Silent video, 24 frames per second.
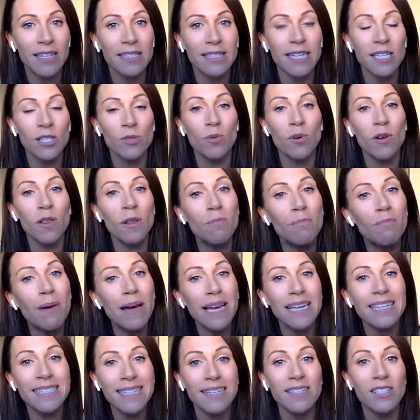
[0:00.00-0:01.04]
because that's one of the
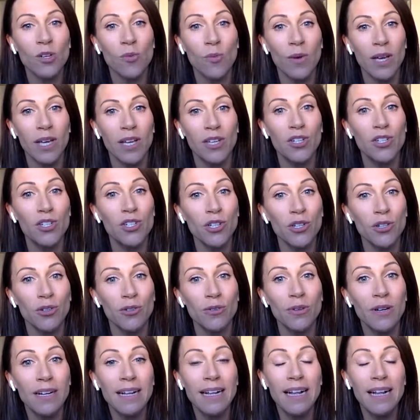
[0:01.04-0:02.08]
best things that we can
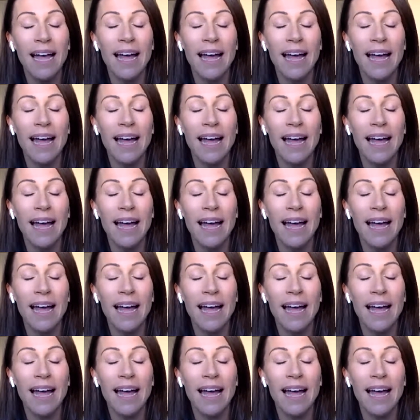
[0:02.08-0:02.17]
do,